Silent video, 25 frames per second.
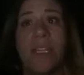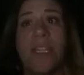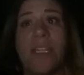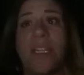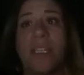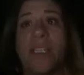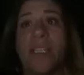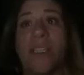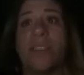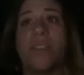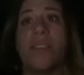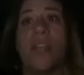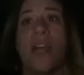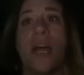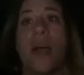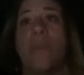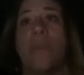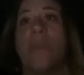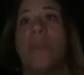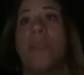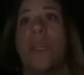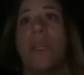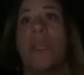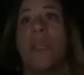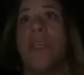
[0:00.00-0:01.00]
He just
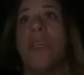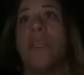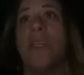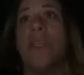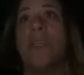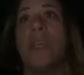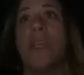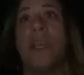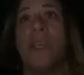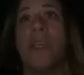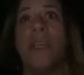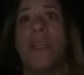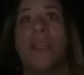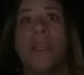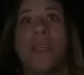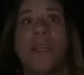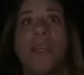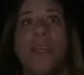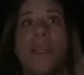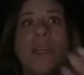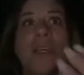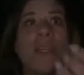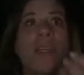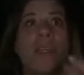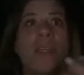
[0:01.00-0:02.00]
stopped eating like
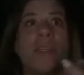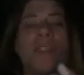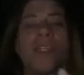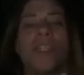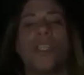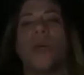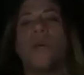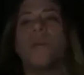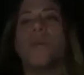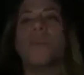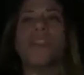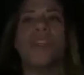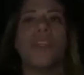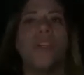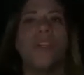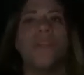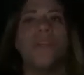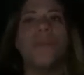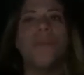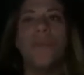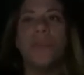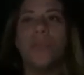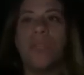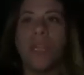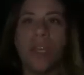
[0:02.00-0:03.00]
some certain
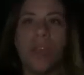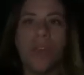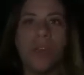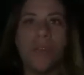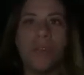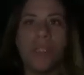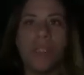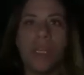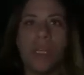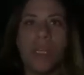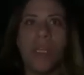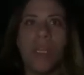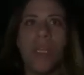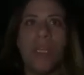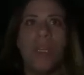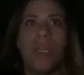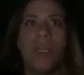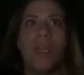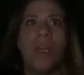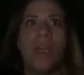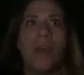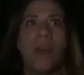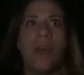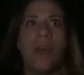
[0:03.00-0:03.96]
food that he used to eat.